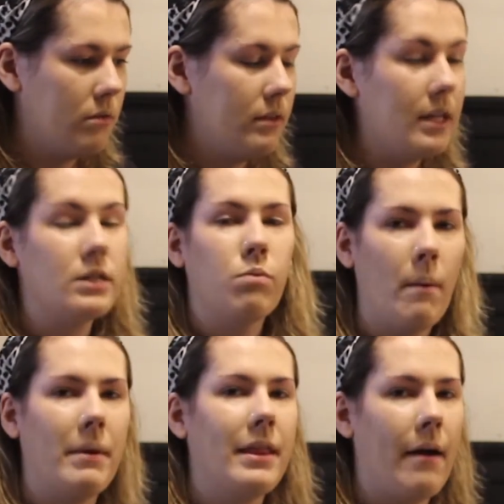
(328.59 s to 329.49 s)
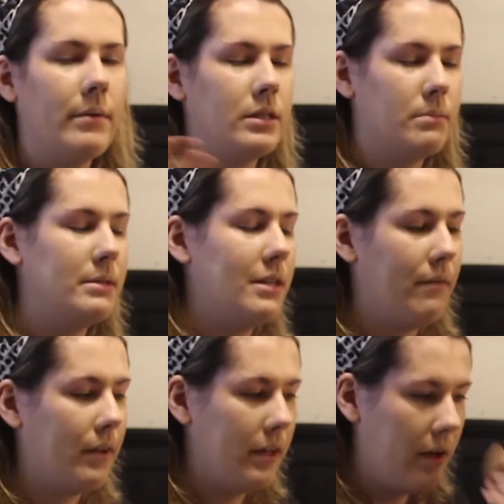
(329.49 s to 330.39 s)
this woman that was
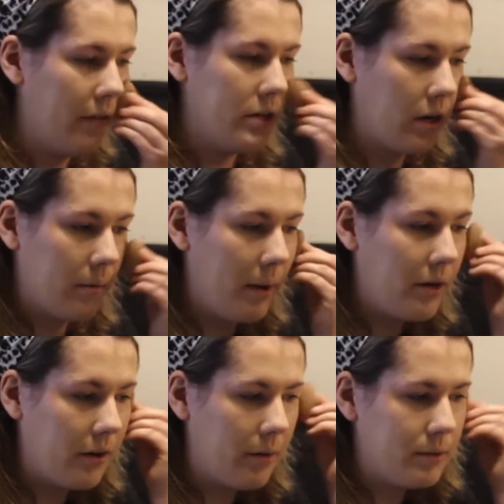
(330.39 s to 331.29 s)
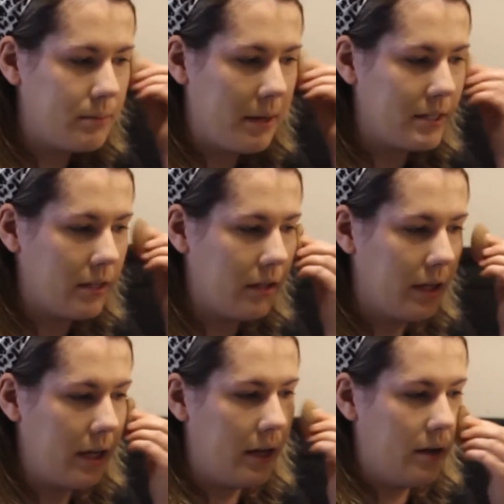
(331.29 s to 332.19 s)
specifically on the documentary was
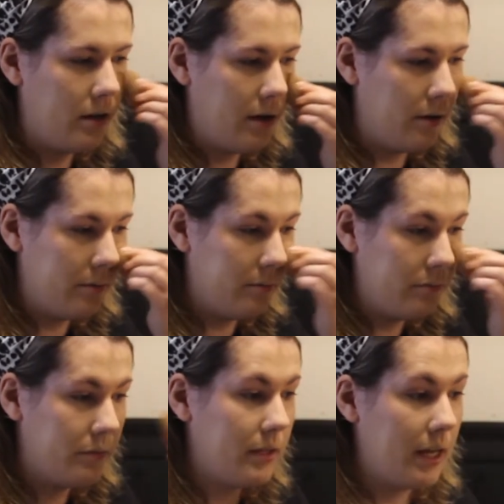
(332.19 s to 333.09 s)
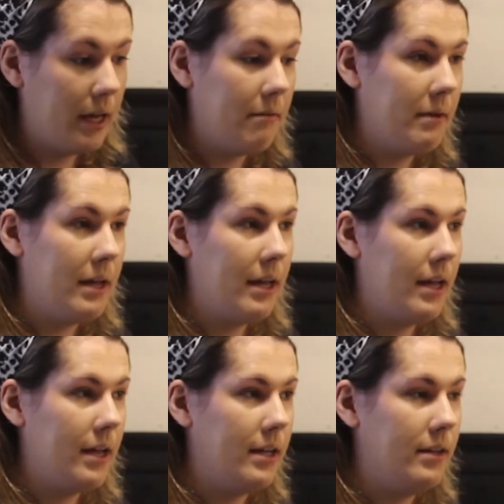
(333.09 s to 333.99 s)
basically, you know,
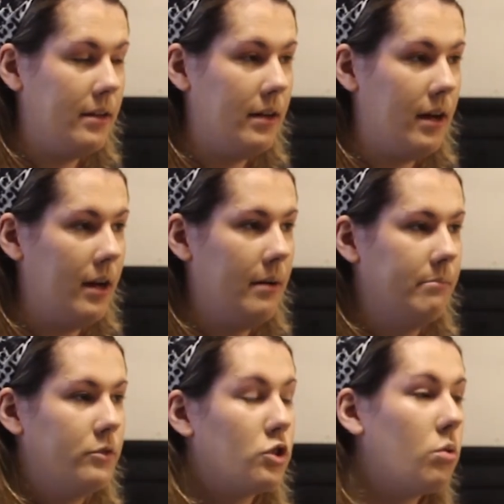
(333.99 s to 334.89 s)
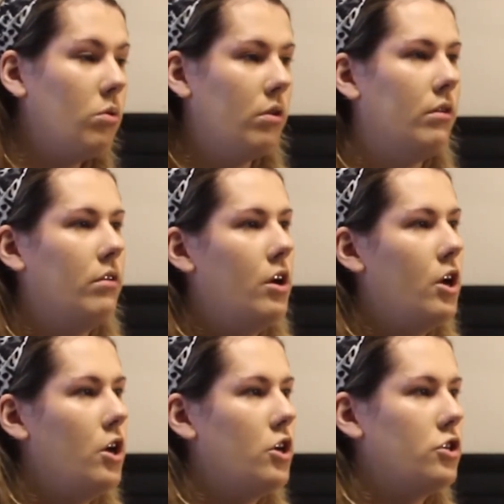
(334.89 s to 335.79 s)
in school
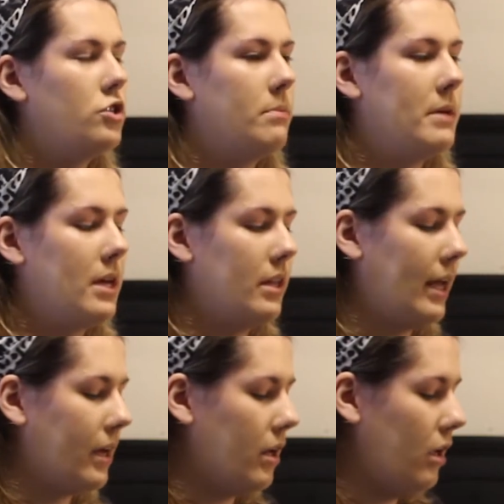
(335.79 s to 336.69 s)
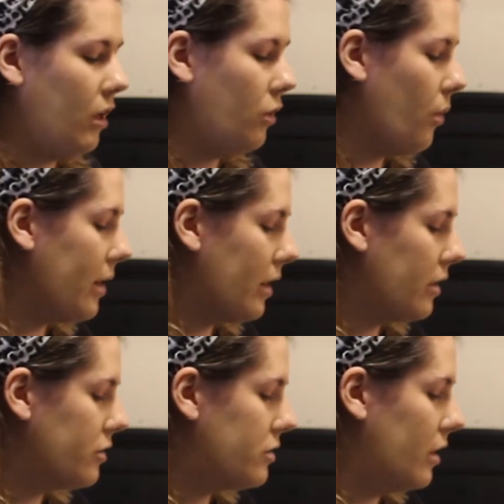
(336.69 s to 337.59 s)
to be, like, a
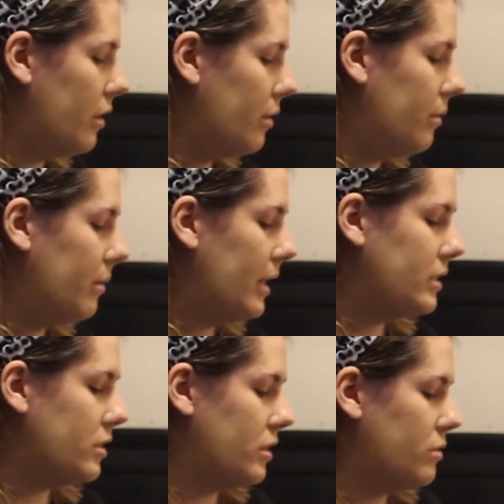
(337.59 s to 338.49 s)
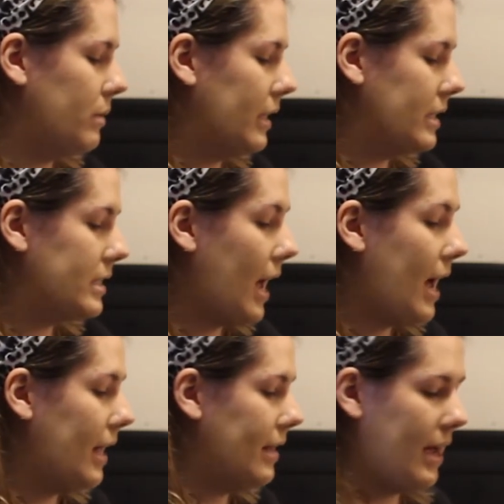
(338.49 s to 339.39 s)
lawyer. So it's just really
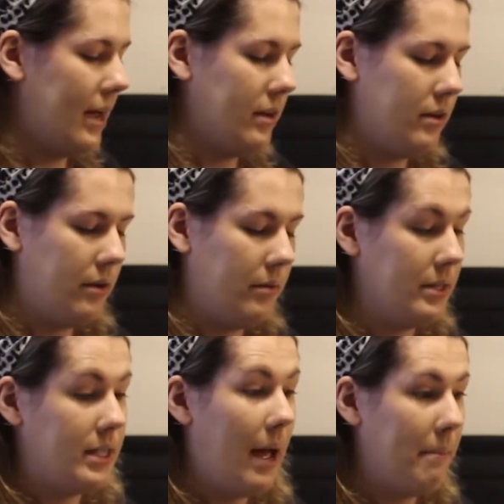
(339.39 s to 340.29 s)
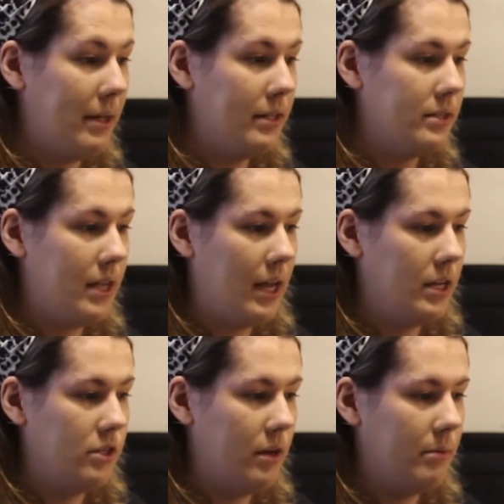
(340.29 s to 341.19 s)
sad that, you know, this happens,
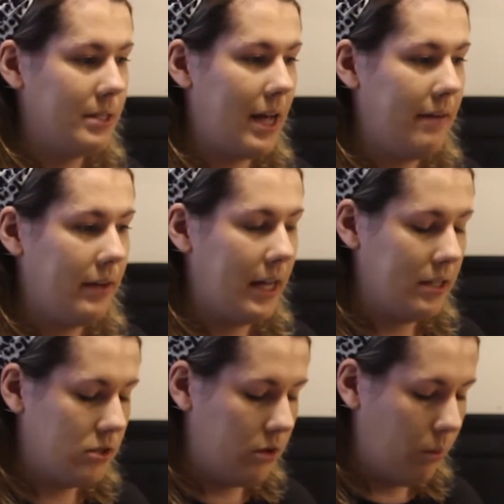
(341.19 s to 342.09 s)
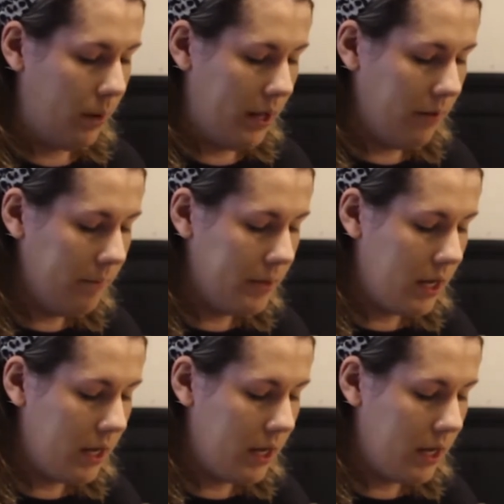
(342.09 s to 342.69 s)
and it was kind of against her will.